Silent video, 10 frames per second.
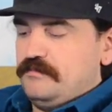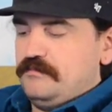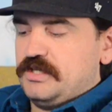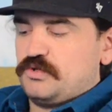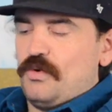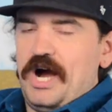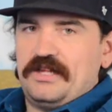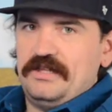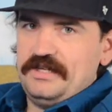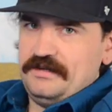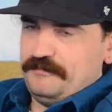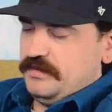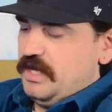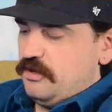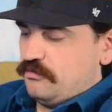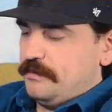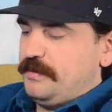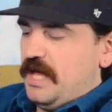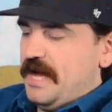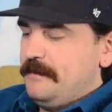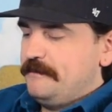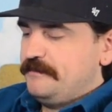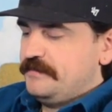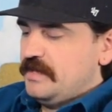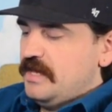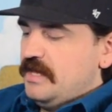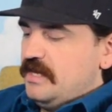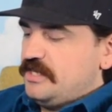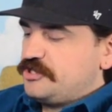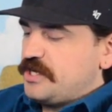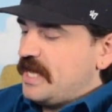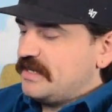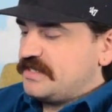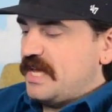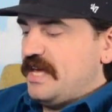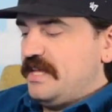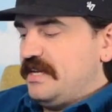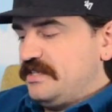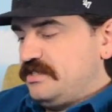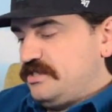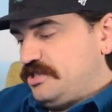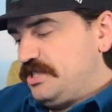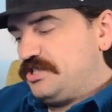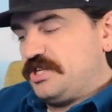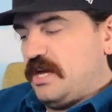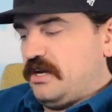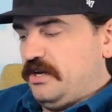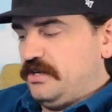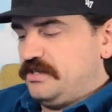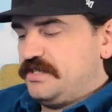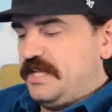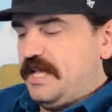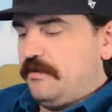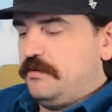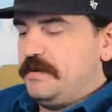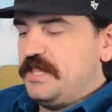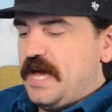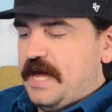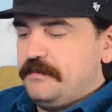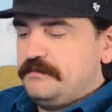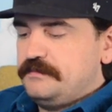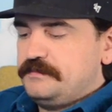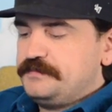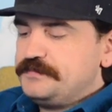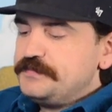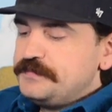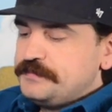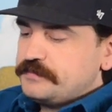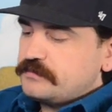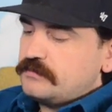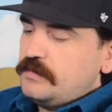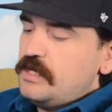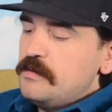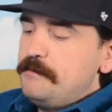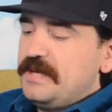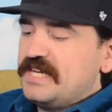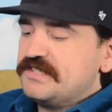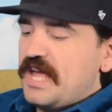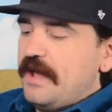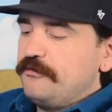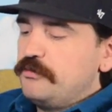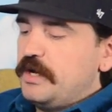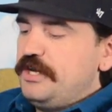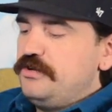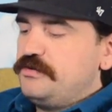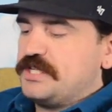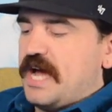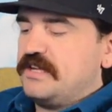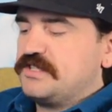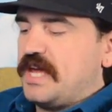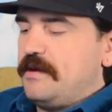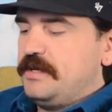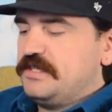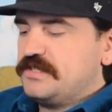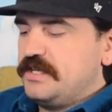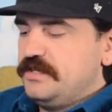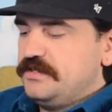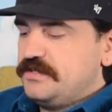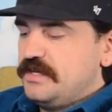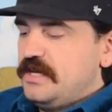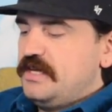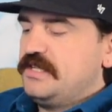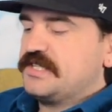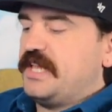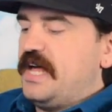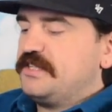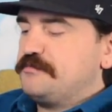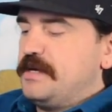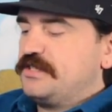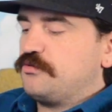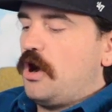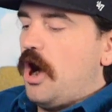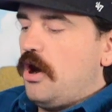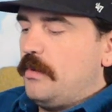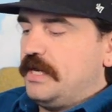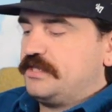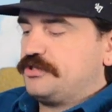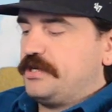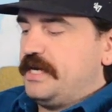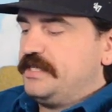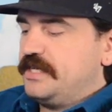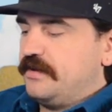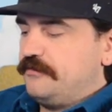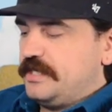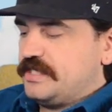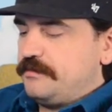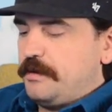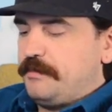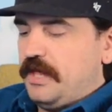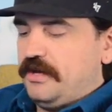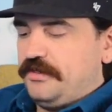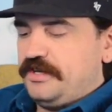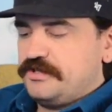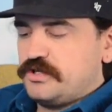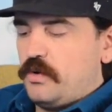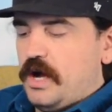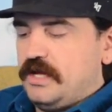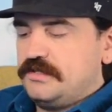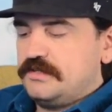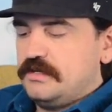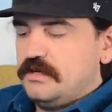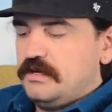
Miss Walkley, he'd reply. He'd shake his head and she'd shake hers, and that would be that. Because everyone knew Ty's gaming skills, his classmates were always trying to convince him to play on their squads.